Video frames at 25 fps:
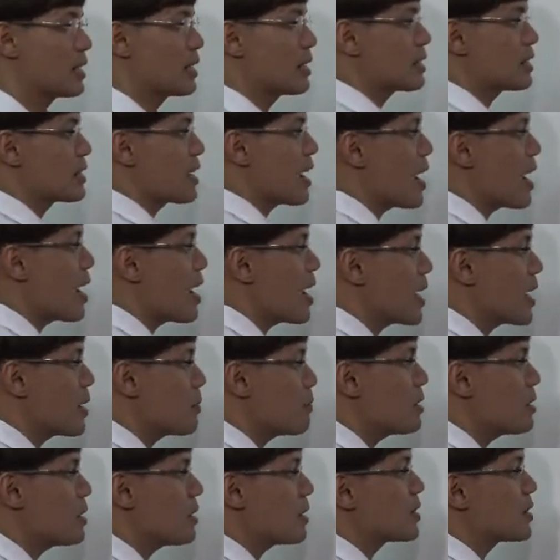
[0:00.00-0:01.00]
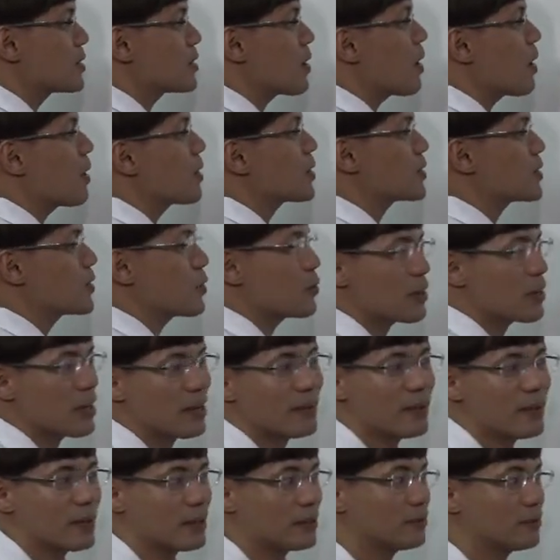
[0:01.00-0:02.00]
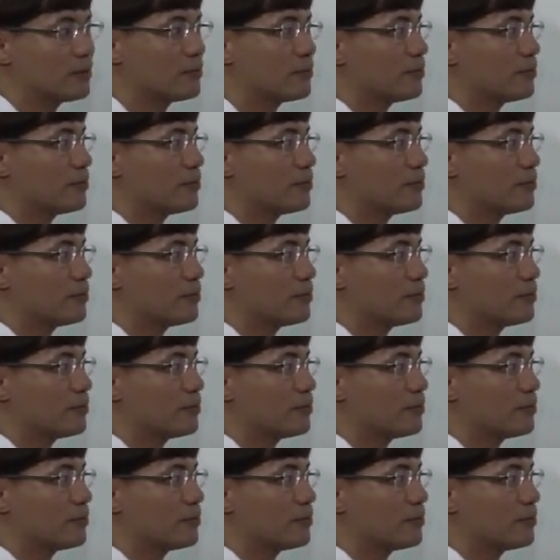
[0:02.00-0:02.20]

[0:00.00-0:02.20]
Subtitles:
Time is also given.